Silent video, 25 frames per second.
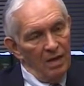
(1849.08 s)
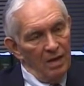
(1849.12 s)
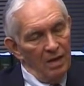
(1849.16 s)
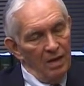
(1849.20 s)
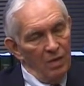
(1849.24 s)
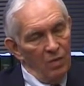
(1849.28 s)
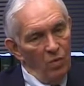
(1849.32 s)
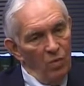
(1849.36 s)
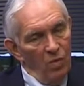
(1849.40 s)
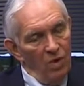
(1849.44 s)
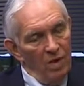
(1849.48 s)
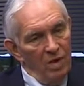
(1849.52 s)

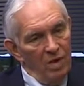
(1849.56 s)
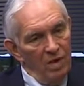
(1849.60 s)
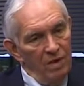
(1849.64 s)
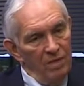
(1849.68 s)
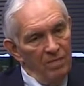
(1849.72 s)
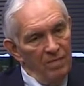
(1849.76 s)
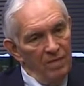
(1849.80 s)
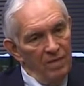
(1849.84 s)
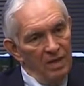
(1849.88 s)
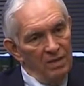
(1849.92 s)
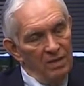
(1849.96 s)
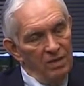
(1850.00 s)
developed.
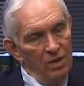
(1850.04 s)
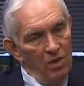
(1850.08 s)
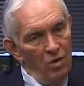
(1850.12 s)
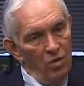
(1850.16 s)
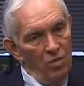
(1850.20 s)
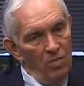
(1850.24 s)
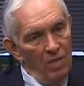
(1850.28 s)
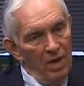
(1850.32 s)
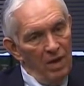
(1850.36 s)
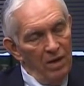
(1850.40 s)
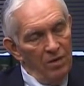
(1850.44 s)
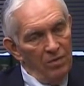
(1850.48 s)
Well, as a
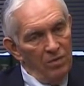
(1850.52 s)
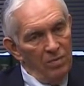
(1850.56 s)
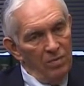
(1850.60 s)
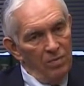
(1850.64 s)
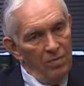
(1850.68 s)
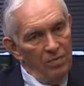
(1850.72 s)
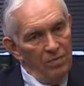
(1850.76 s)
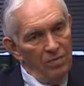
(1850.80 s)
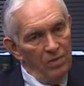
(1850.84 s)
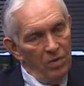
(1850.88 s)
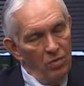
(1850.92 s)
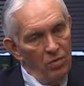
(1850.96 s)
low man on the
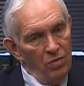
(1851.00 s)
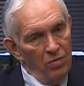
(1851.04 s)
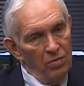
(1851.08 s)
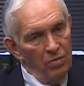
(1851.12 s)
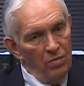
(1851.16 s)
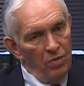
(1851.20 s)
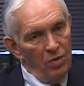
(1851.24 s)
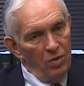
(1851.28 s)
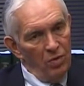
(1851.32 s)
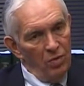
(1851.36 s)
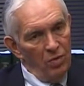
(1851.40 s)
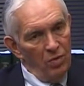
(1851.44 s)
totem
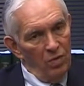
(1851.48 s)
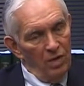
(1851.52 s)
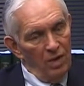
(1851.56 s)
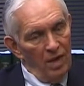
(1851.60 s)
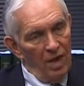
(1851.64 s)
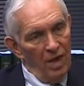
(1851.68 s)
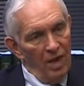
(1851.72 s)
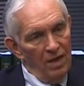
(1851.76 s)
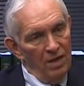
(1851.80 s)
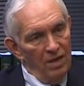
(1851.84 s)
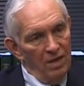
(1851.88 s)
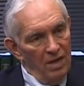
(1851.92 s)
pole,
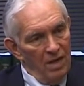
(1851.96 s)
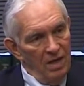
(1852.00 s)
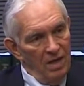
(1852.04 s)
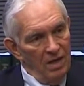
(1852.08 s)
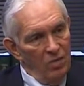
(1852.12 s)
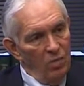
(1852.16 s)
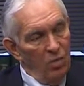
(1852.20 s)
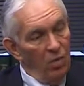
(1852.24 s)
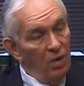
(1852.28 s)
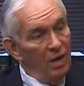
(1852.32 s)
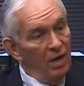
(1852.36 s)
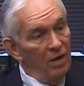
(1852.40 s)
I
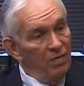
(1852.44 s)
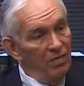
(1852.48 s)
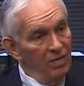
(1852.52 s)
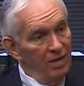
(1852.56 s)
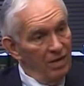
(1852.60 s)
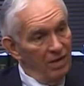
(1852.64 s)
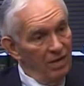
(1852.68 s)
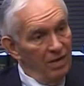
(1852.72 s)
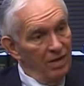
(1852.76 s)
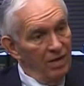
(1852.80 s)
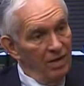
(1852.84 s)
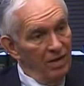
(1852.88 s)
did
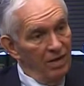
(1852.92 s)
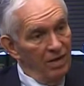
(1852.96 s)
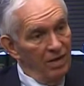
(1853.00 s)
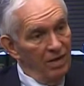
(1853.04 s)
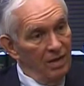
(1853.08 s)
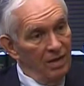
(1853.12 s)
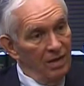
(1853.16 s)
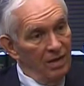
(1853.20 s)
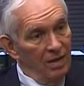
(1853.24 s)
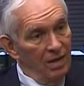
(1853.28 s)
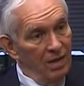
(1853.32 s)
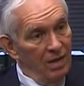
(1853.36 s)
whatever
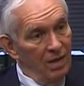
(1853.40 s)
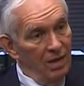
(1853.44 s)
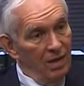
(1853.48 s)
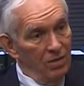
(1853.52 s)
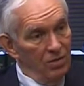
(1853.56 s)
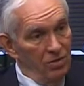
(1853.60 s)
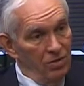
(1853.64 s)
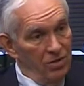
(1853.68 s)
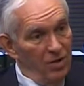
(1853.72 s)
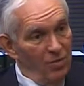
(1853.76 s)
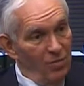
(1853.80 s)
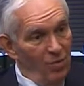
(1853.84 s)

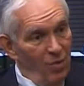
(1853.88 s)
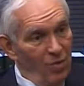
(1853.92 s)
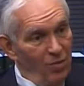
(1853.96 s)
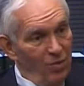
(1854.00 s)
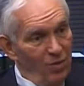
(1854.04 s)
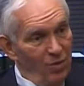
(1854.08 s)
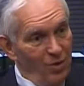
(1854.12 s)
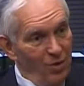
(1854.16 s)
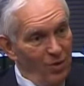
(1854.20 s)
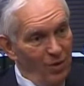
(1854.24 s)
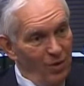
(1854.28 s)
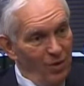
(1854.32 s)
others didn't
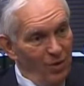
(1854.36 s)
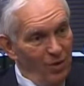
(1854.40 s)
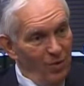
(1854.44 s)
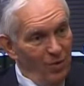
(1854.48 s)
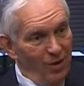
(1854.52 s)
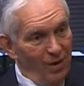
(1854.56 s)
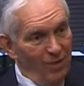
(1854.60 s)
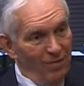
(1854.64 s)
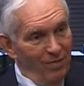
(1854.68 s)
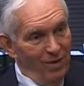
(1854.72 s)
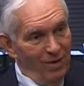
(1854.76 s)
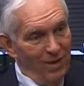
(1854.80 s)
want to do or
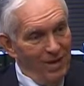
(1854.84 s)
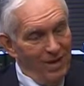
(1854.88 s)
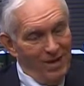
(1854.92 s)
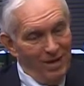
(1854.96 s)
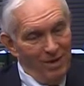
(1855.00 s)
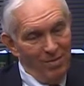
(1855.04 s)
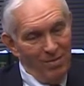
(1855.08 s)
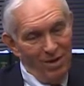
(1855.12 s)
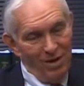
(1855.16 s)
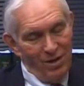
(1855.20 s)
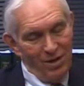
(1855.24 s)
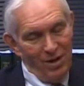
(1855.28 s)
whatever needed
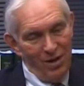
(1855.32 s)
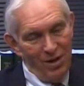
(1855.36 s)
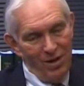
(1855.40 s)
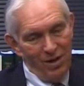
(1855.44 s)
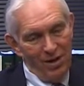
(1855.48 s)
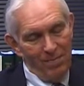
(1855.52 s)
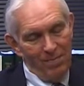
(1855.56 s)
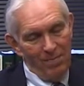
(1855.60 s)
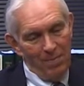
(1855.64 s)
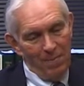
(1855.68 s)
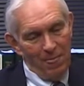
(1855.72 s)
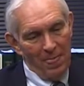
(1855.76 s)
to be
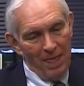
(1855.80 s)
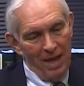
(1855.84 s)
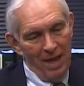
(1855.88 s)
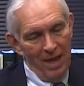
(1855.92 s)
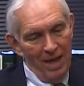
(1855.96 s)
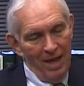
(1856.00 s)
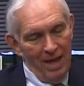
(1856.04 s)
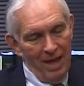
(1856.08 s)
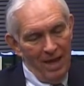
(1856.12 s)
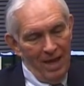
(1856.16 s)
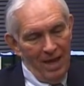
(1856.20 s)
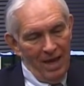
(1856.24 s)
done.
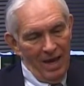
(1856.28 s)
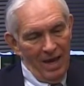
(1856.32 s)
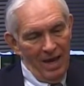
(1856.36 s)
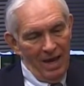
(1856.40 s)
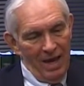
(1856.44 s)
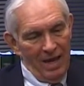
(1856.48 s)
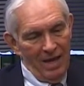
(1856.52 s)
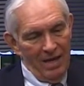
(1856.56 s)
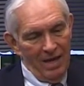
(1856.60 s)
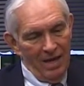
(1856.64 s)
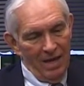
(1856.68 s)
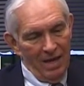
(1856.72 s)

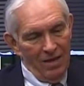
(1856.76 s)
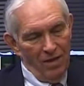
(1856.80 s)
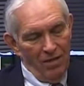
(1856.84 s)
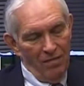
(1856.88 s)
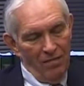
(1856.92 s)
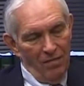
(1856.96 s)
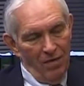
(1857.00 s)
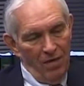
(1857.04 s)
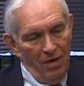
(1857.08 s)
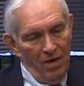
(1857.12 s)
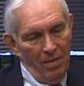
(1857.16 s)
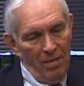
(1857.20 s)
And the
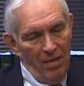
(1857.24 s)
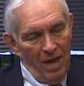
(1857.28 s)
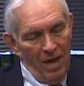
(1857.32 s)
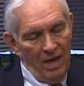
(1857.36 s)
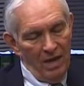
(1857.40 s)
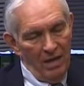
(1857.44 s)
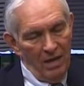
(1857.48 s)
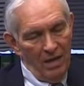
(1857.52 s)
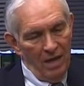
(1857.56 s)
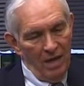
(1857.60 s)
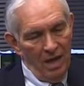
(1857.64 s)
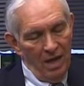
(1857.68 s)
firm
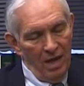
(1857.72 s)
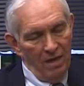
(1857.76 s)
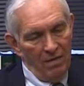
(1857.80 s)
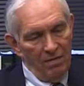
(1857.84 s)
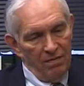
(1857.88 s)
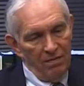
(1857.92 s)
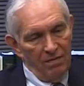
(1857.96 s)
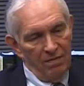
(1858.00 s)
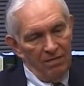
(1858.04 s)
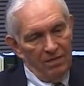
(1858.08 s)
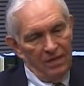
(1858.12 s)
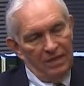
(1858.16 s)
had a lot
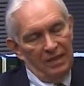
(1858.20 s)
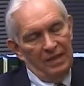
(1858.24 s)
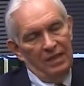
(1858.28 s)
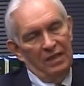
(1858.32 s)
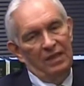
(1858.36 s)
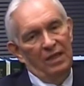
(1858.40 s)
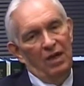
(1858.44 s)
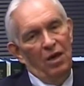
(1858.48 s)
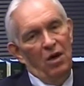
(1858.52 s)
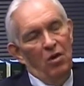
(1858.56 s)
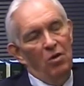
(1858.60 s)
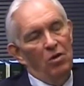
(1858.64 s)
of
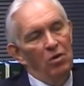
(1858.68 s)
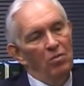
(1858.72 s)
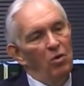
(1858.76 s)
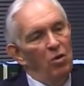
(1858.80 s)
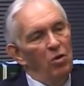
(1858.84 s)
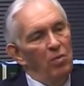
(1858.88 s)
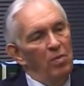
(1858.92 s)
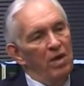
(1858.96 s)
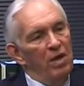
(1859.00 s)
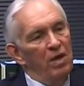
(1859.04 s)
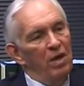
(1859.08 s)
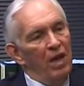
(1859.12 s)

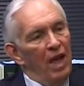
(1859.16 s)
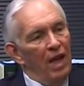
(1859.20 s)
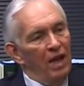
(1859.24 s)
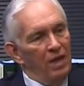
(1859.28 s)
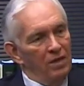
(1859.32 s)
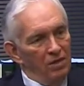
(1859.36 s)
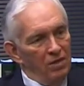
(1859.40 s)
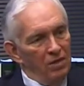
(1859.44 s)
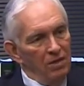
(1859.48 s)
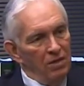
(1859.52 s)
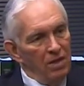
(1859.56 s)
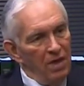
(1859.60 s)
automobile
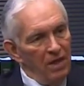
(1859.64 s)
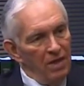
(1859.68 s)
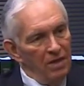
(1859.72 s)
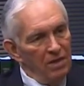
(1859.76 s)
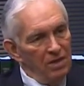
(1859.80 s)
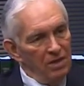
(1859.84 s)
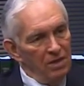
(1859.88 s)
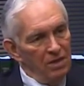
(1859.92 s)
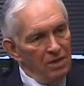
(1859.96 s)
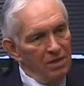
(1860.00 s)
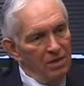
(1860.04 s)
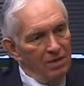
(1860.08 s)
accident
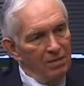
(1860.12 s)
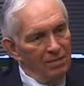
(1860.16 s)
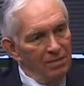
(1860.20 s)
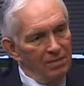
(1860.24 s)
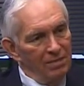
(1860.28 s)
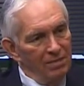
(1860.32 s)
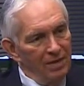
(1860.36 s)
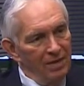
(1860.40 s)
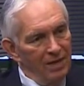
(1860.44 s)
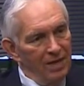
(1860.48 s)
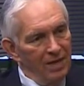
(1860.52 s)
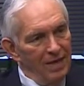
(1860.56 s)
cases
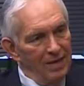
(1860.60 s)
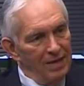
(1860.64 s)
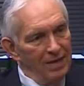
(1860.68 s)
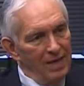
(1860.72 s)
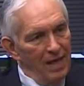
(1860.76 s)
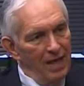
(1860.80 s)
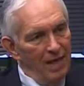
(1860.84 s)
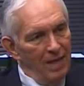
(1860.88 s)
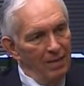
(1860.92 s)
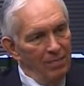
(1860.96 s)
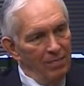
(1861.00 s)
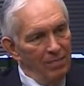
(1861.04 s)
at that
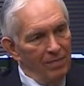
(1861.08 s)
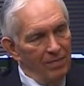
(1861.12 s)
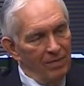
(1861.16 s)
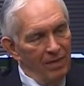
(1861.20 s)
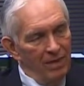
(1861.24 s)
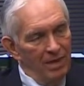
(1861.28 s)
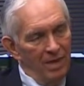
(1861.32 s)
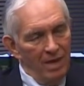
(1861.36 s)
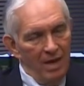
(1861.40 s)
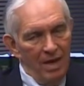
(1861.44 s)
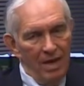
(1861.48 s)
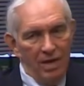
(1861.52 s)
time.
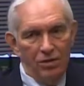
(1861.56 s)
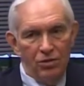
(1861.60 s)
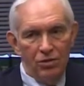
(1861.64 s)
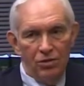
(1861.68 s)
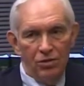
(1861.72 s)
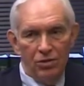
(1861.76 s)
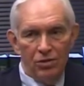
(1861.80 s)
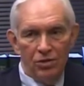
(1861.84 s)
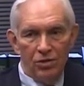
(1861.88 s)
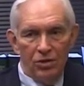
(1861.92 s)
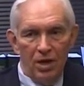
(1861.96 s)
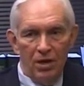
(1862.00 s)

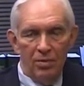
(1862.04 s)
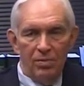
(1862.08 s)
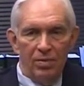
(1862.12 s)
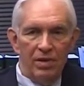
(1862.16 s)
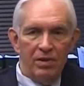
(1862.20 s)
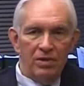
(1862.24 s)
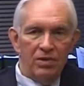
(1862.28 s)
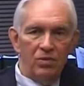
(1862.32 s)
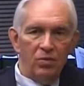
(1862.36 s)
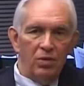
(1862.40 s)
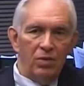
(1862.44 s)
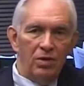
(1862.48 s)
Insurance
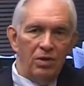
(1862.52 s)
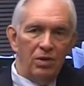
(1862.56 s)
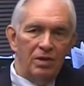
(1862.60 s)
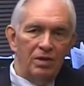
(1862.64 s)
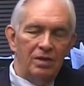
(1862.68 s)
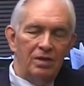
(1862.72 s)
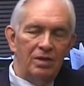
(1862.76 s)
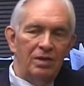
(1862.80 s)
companies were